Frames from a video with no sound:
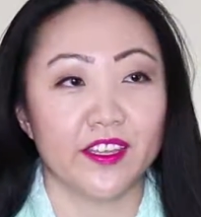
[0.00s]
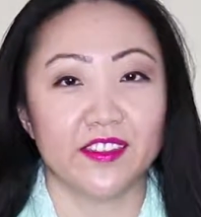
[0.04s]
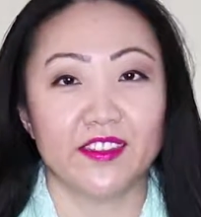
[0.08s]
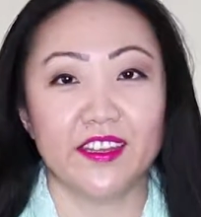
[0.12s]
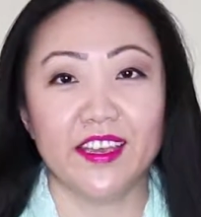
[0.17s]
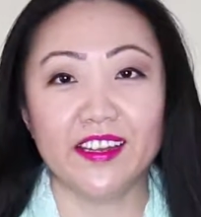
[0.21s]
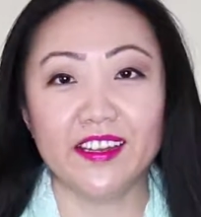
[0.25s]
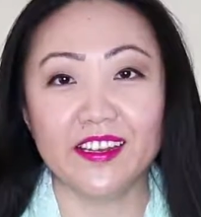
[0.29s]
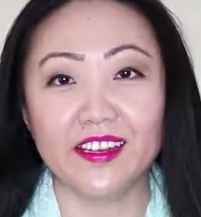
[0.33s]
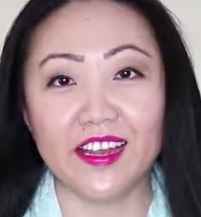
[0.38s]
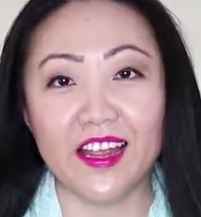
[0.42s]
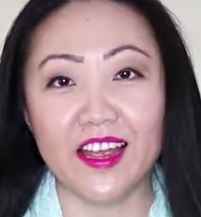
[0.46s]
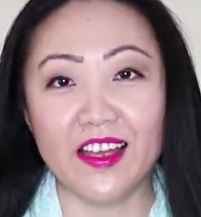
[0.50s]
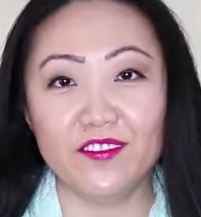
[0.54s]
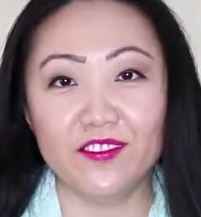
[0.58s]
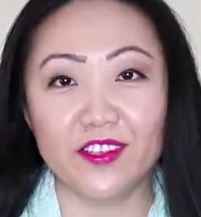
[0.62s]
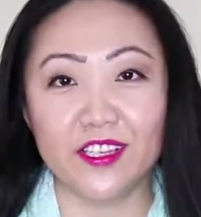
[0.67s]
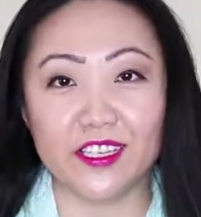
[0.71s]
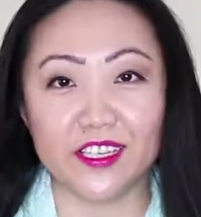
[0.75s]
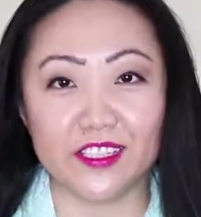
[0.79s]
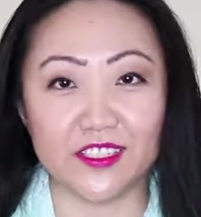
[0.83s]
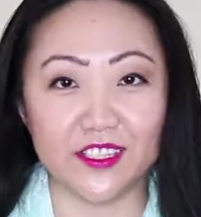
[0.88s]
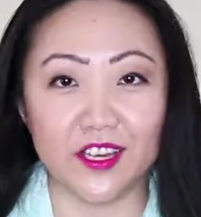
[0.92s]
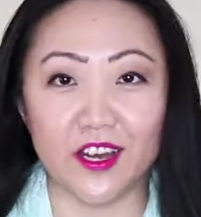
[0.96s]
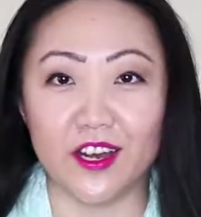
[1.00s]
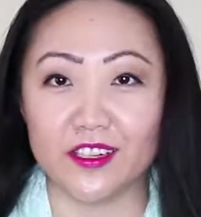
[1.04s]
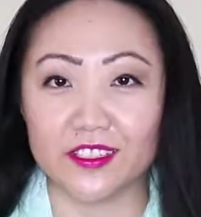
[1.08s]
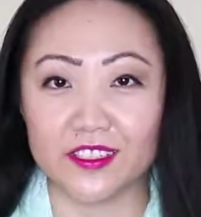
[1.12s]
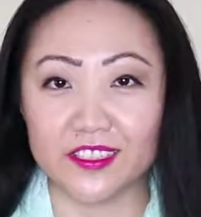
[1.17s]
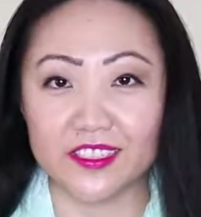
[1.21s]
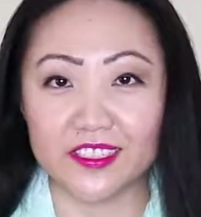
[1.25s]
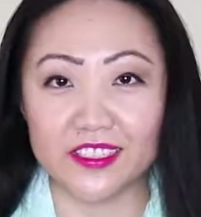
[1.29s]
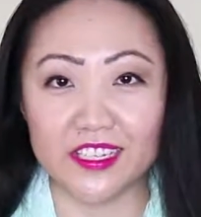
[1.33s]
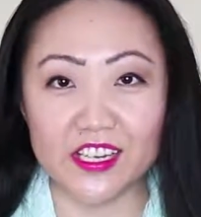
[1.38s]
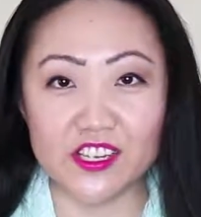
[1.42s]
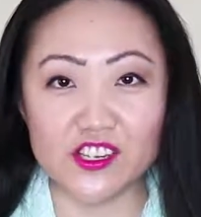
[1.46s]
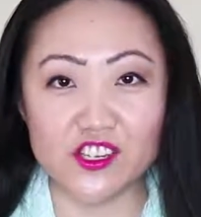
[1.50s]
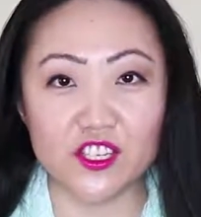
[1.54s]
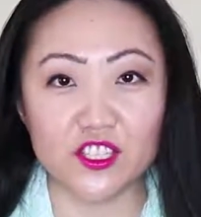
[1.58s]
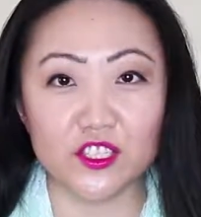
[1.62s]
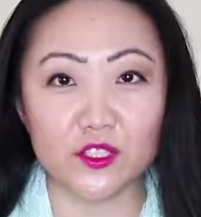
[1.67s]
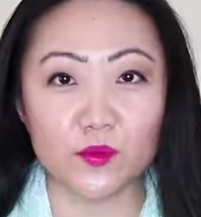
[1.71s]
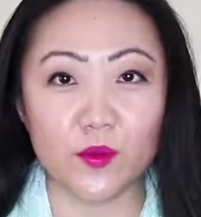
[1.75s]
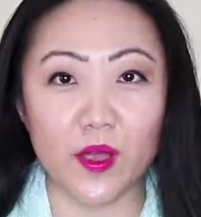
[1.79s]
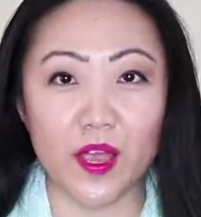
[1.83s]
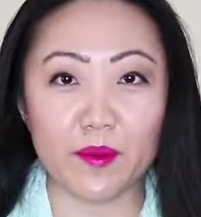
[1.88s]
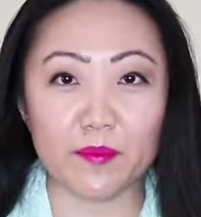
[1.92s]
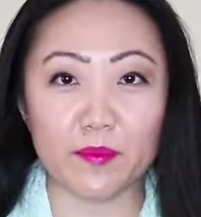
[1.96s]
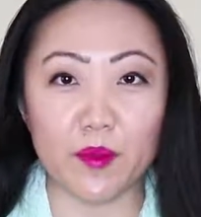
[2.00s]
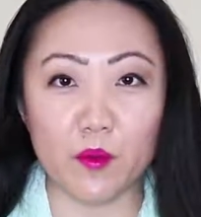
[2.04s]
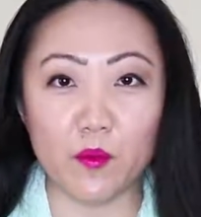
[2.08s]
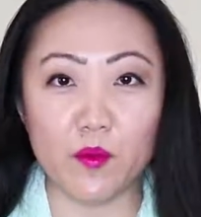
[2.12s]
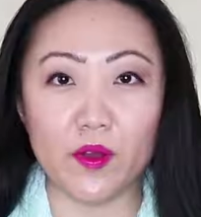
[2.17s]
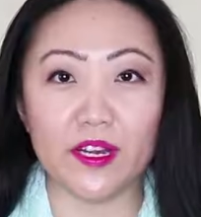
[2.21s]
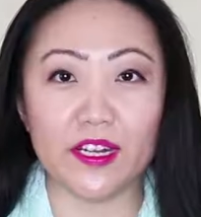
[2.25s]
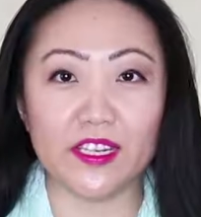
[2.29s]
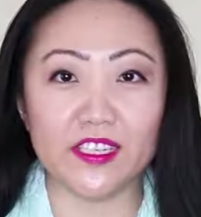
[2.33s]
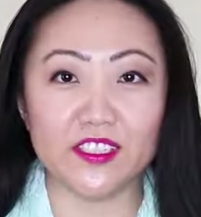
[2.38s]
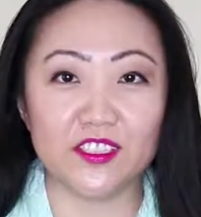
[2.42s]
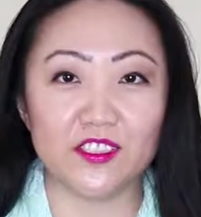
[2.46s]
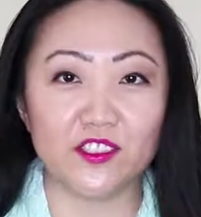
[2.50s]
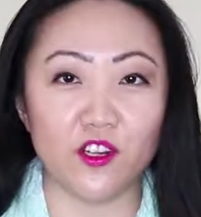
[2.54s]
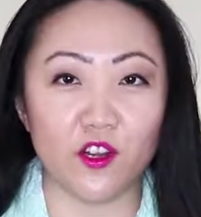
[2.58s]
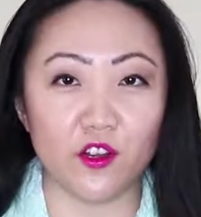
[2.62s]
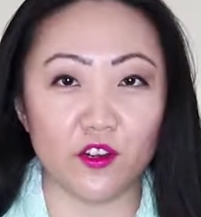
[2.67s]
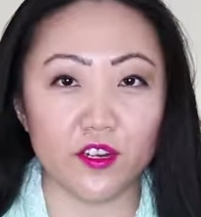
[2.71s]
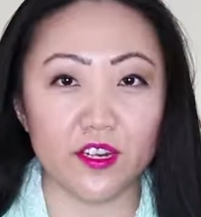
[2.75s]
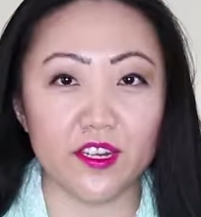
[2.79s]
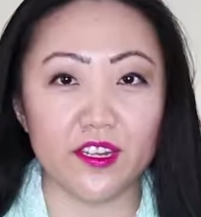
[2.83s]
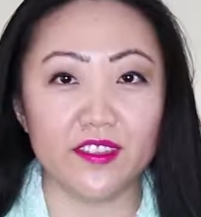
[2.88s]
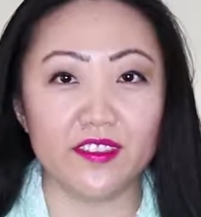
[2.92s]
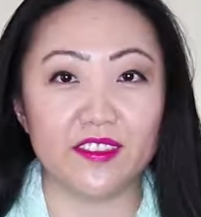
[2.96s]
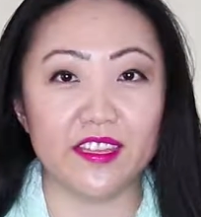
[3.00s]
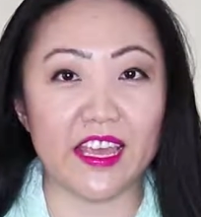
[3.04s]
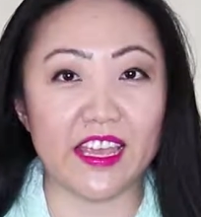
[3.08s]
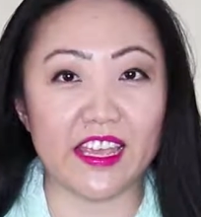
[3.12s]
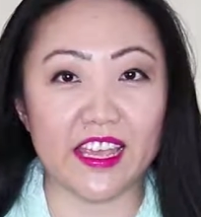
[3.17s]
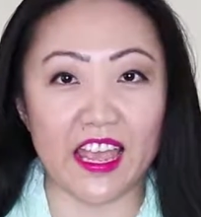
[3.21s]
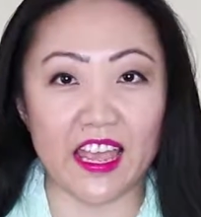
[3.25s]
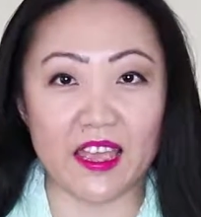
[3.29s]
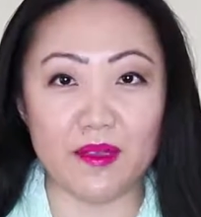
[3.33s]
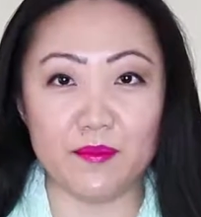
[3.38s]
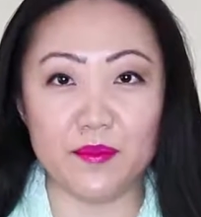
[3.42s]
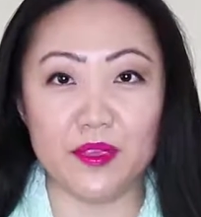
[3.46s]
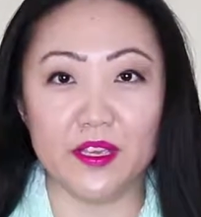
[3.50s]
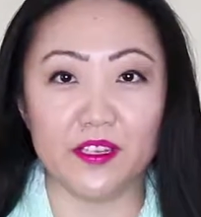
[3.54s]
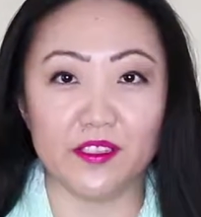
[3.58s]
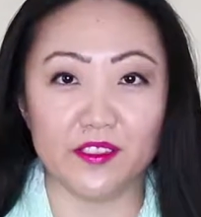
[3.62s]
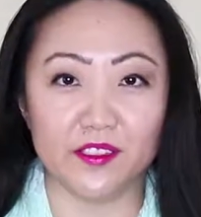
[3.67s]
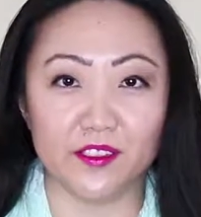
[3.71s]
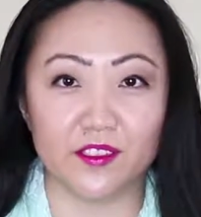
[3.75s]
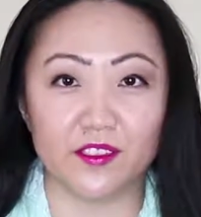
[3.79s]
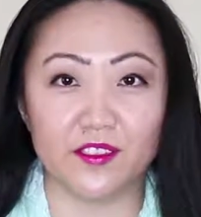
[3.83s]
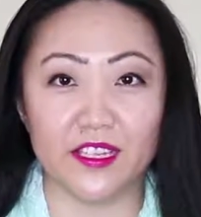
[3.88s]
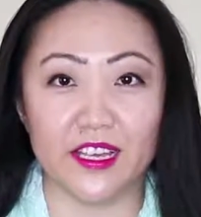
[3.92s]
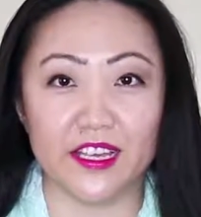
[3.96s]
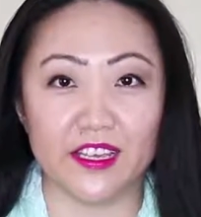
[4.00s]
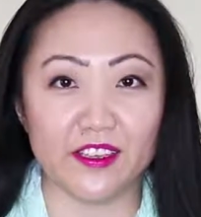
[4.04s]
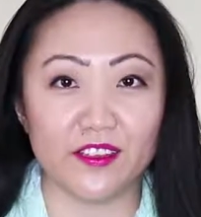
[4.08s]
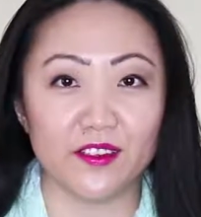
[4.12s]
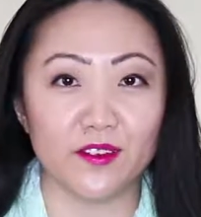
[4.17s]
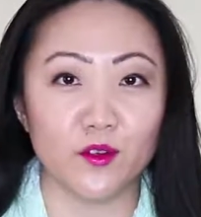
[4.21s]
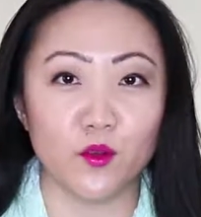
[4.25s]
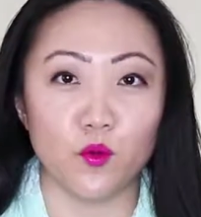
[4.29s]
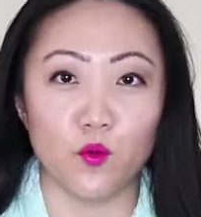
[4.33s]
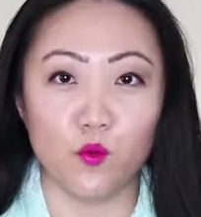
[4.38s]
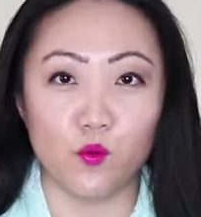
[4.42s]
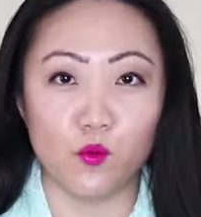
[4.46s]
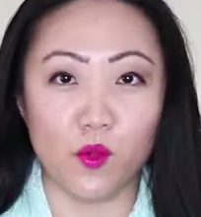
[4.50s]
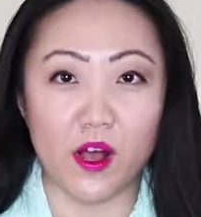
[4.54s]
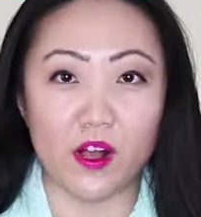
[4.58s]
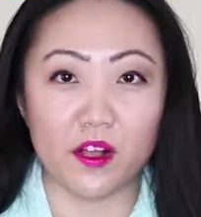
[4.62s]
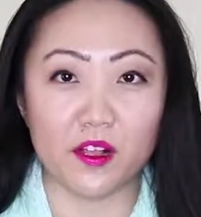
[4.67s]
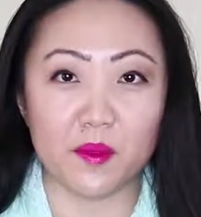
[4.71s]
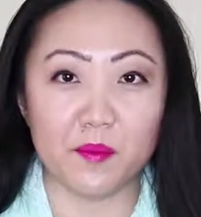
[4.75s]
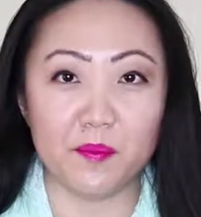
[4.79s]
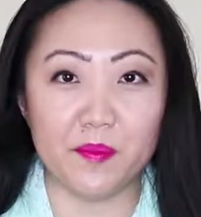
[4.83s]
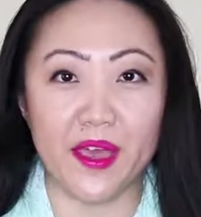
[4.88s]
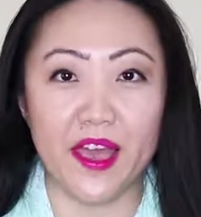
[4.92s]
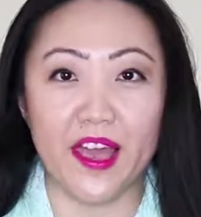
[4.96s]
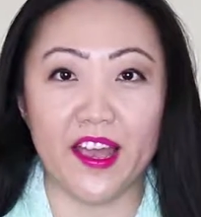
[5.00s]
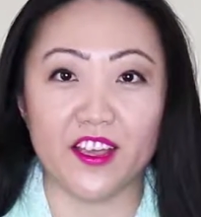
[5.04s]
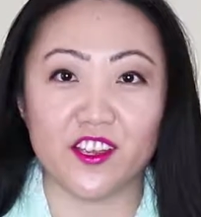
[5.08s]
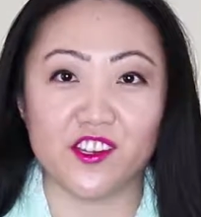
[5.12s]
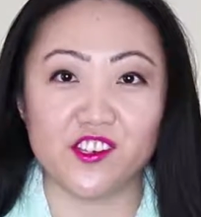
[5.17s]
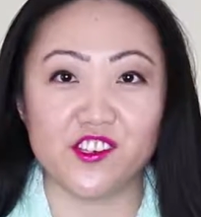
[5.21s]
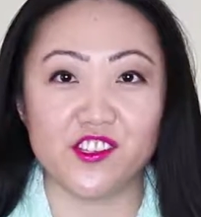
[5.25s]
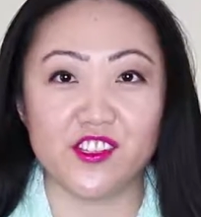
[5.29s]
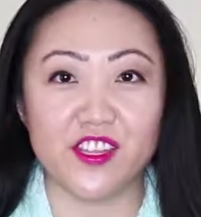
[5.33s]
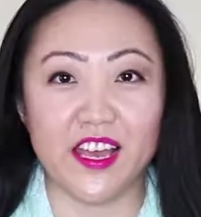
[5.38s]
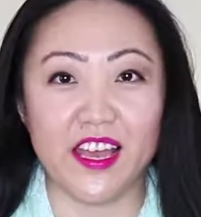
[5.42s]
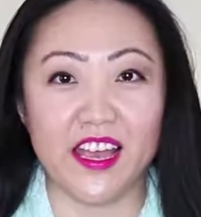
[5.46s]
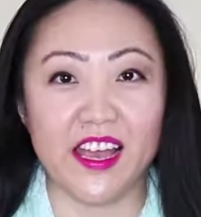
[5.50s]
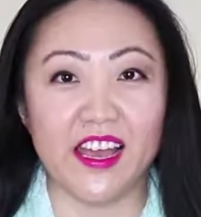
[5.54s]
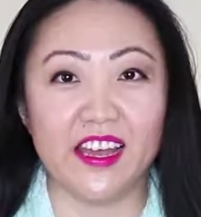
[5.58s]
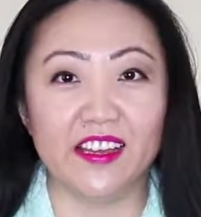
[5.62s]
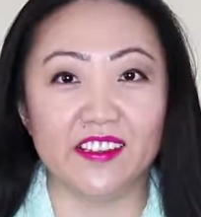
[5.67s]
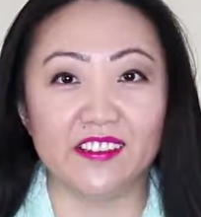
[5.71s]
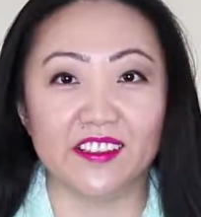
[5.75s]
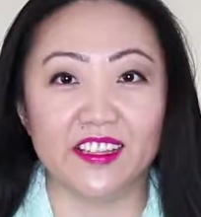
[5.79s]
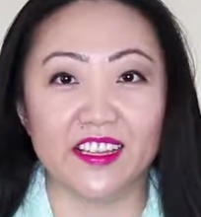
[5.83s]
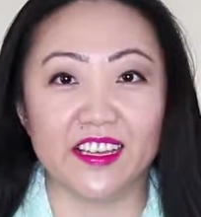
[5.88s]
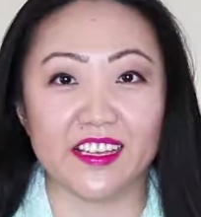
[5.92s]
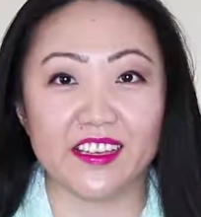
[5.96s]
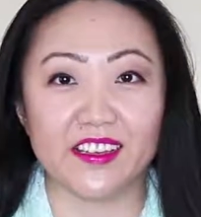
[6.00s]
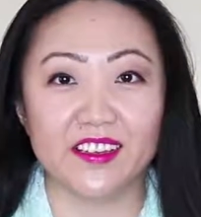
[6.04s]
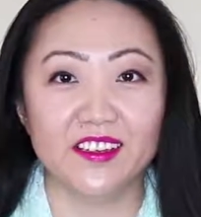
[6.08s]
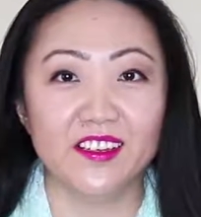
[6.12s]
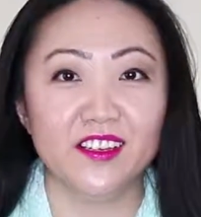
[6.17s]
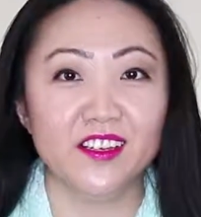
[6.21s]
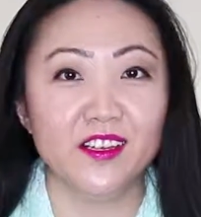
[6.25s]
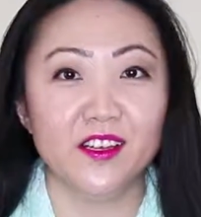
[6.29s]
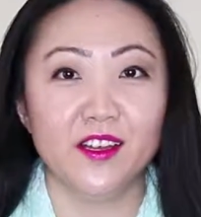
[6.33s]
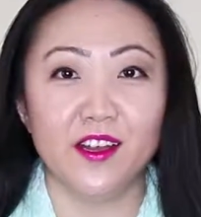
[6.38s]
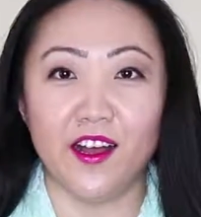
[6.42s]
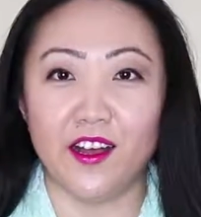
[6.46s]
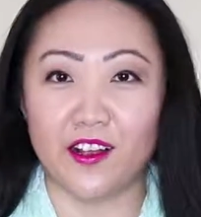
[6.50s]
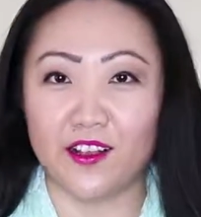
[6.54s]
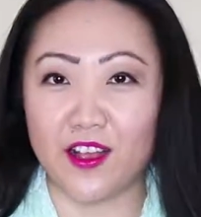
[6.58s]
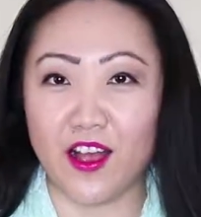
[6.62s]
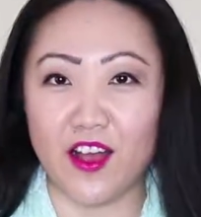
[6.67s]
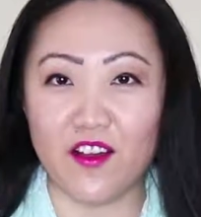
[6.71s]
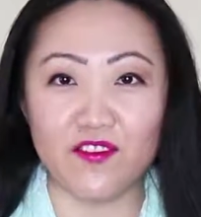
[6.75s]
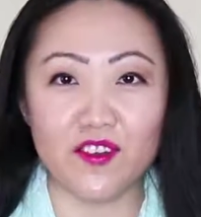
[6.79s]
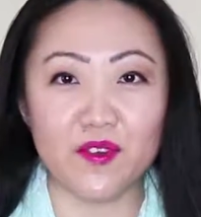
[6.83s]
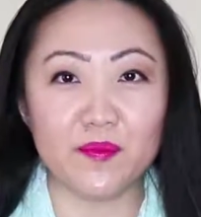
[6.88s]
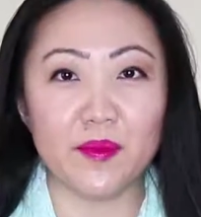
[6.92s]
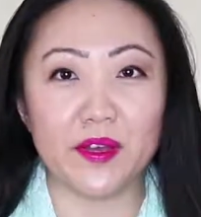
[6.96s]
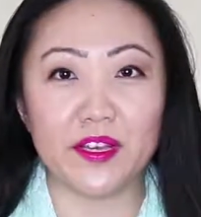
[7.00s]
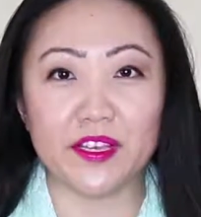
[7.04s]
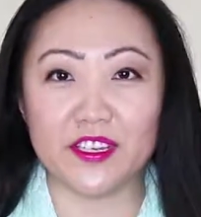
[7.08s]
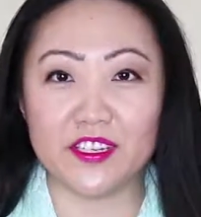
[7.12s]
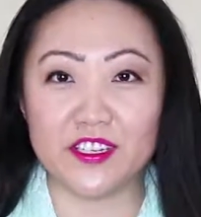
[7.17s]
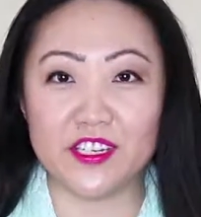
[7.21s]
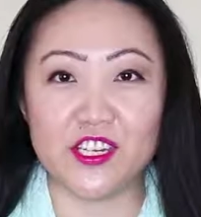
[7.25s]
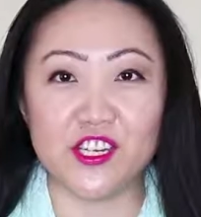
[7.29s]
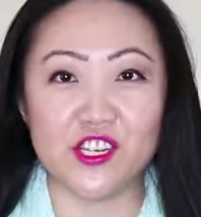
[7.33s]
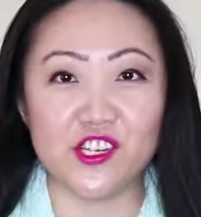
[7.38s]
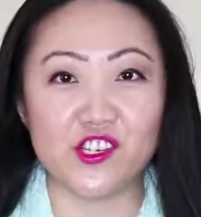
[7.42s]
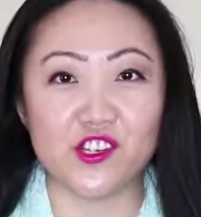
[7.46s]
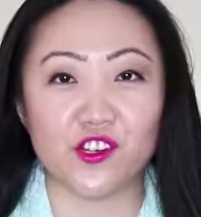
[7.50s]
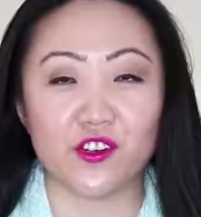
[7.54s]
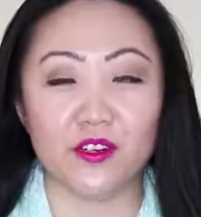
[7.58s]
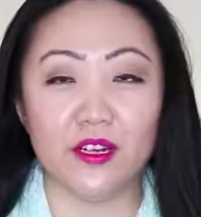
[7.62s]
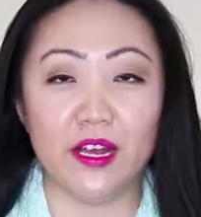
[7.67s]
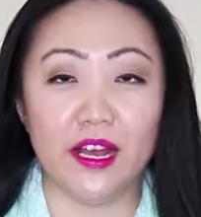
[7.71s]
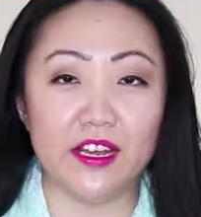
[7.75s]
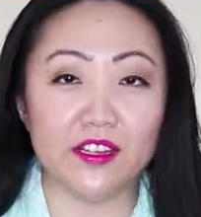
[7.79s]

They didn't have like a ton of station swag, but when I started, they gave me a little like welcome package that had like a coffee mug, a t-shirt.